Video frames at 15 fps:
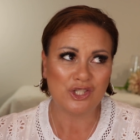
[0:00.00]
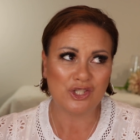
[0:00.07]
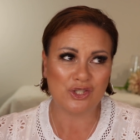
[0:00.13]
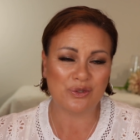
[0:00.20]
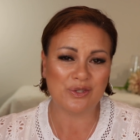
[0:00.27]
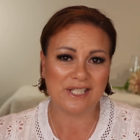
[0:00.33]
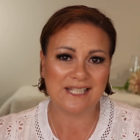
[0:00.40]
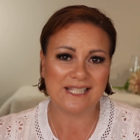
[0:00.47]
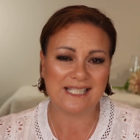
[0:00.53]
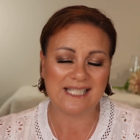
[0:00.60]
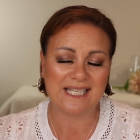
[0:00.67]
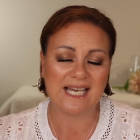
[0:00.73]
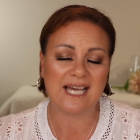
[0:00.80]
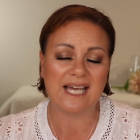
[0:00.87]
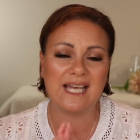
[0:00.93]
during the
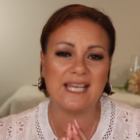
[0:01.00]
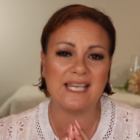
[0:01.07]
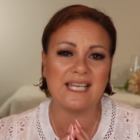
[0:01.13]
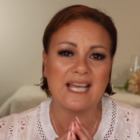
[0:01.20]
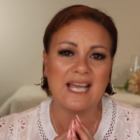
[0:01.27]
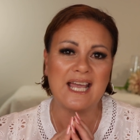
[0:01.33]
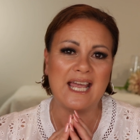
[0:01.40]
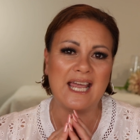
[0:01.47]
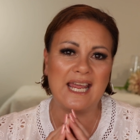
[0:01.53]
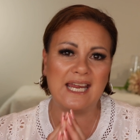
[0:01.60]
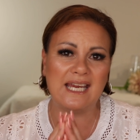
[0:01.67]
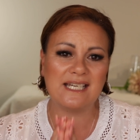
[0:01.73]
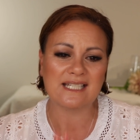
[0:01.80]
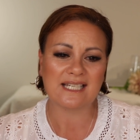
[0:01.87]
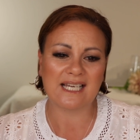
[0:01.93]
day,
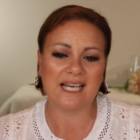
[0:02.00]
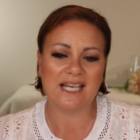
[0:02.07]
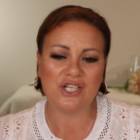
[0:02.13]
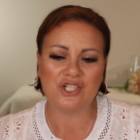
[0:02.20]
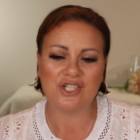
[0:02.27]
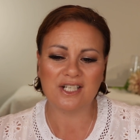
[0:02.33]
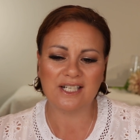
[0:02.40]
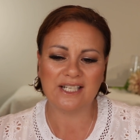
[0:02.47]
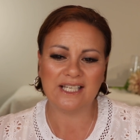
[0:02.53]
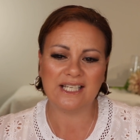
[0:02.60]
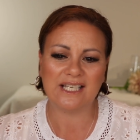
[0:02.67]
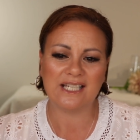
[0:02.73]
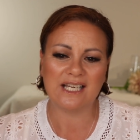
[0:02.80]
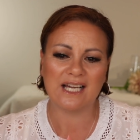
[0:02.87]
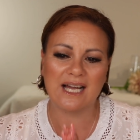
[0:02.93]
and
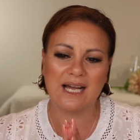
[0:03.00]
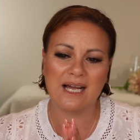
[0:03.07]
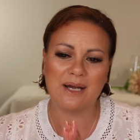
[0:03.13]
occasionally